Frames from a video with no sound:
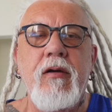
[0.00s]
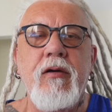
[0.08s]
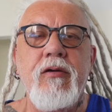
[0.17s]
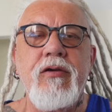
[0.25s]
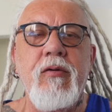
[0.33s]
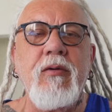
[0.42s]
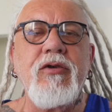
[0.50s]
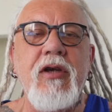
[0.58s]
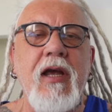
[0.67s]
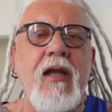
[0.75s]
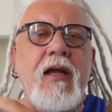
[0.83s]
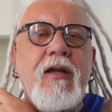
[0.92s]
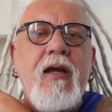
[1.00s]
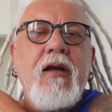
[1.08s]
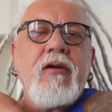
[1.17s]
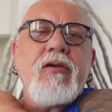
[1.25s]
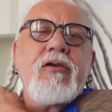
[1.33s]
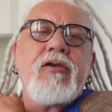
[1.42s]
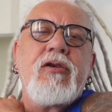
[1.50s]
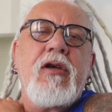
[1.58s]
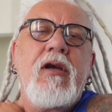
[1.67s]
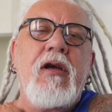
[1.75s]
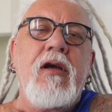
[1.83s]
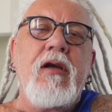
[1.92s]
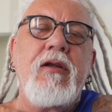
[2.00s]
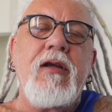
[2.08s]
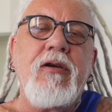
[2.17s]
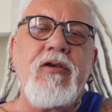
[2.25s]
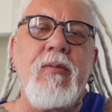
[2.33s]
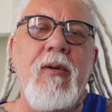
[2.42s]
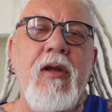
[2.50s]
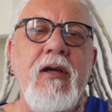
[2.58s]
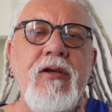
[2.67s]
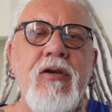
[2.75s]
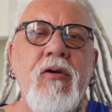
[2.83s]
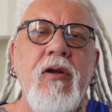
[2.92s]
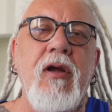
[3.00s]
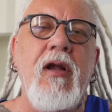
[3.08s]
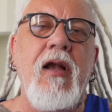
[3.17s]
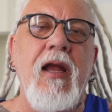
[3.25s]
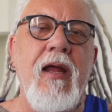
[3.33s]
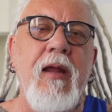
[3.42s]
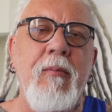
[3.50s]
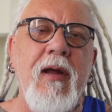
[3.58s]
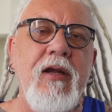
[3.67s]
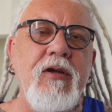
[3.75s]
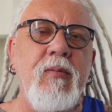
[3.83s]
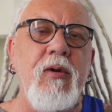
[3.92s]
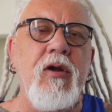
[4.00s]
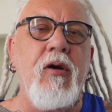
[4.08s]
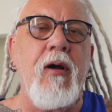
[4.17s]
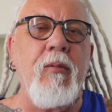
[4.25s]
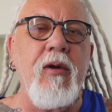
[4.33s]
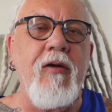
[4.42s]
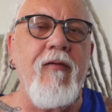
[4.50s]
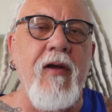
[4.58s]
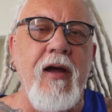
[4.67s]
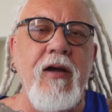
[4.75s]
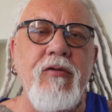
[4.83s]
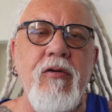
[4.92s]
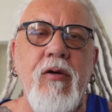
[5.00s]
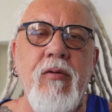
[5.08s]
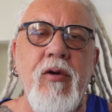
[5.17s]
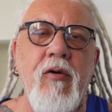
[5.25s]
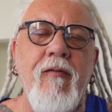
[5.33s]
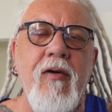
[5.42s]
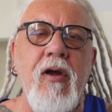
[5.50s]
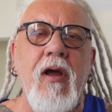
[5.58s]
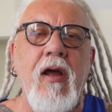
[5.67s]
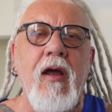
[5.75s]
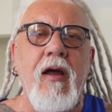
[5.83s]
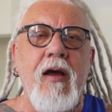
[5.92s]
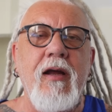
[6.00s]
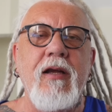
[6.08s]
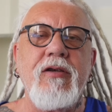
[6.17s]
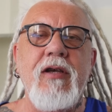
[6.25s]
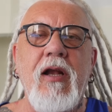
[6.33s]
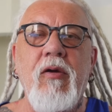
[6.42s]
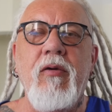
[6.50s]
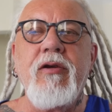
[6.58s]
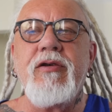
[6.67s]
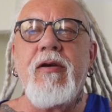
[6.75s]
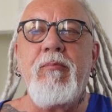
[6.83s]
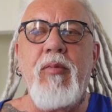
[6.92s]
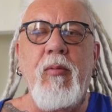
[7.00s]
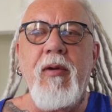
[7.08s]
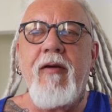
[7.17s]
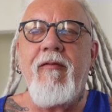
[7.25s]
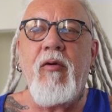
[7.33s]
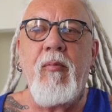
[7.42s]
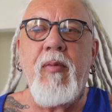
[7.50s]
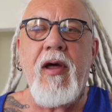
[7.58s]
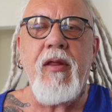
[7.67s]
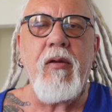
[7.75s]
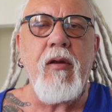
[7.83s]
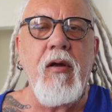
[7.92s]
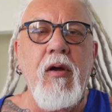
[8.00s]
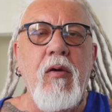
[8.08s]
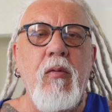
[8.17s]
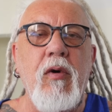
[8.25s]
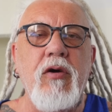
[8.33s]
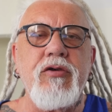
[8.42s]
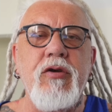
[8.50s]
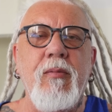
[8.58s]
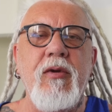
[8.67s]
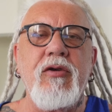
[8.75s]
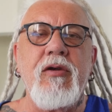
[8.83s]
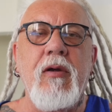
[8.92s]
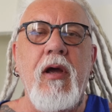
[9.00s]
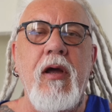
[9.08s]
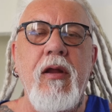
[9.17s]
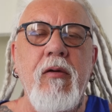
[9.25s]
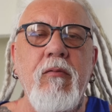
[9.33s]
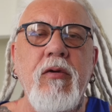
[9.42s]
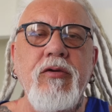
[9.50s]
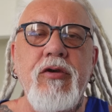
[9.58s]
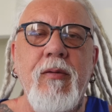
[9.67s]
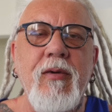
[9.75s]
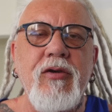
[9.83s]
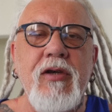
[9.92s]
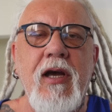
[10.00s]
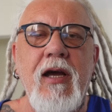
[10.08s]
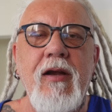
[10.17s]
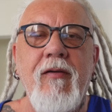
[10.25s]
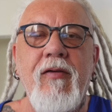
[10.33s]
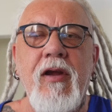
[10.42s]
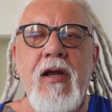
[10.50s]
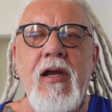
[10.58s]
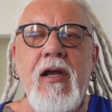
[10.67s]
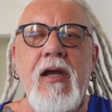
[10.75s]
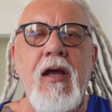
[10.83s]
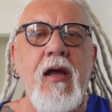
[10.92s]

So once again, he tells me that he's going to let the management know I'm going to fly a drone over. And I said, look, there's a public footpath that runs up the side of the